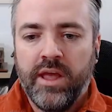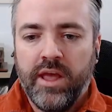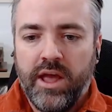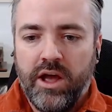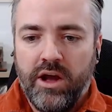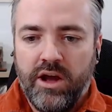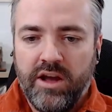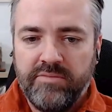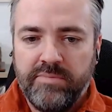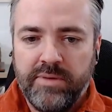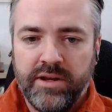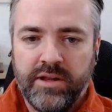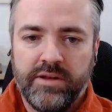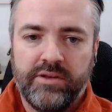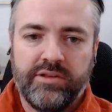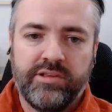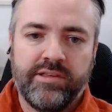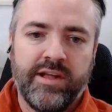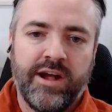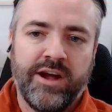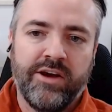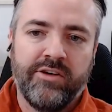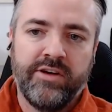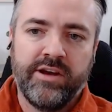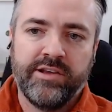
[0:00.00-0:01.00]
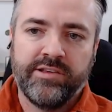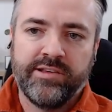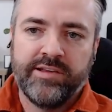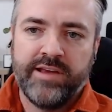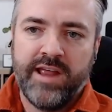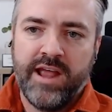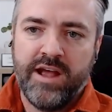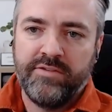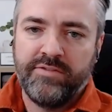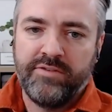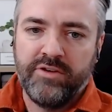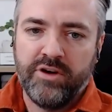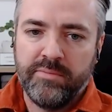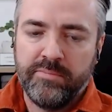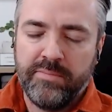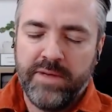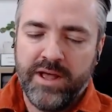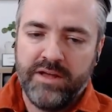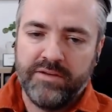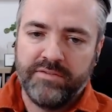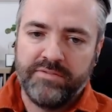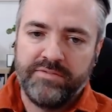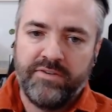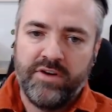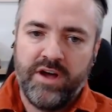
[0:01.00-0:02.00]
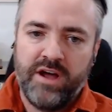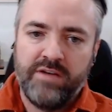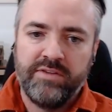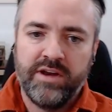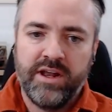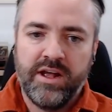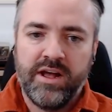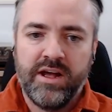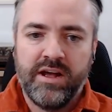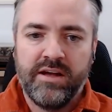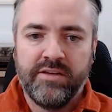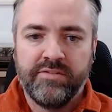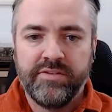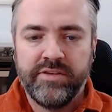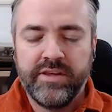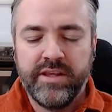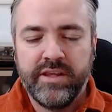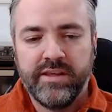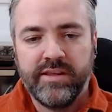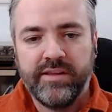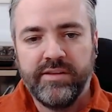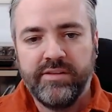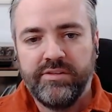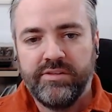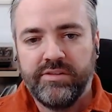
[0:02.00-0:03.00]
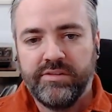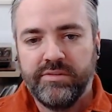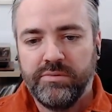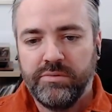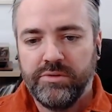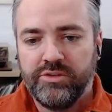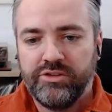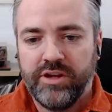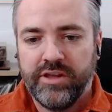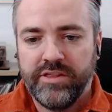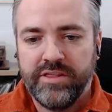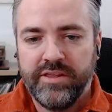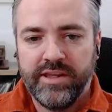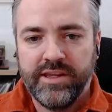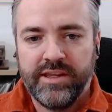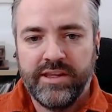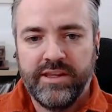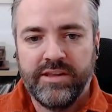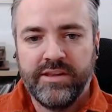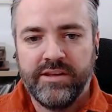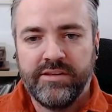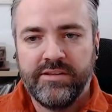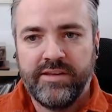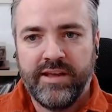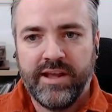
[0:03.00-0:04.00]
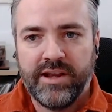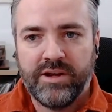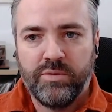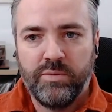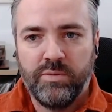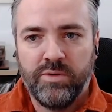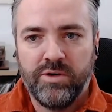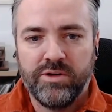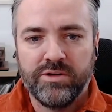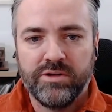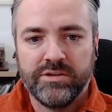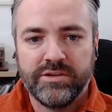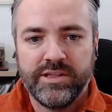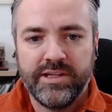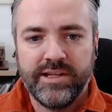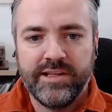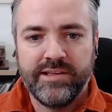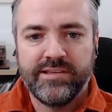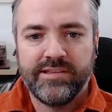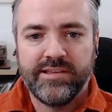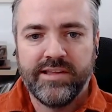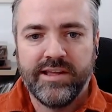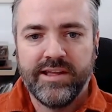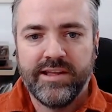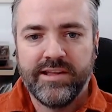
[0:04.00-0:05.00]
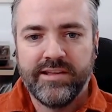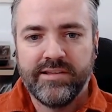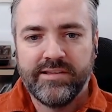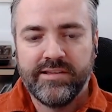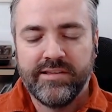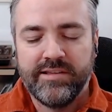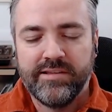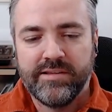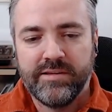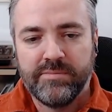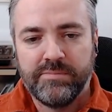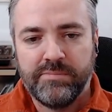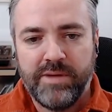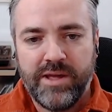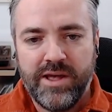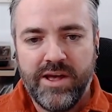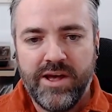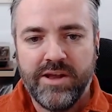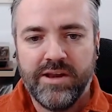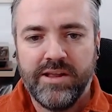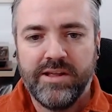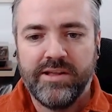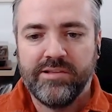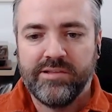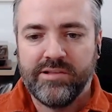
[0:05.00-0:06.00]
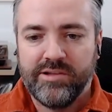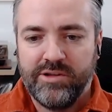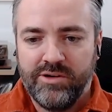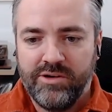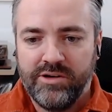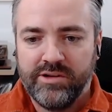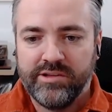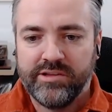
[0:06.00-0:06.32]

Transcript: I've been at StarRez now for about 5.5 years, which I think in the tech world these days is about as long as a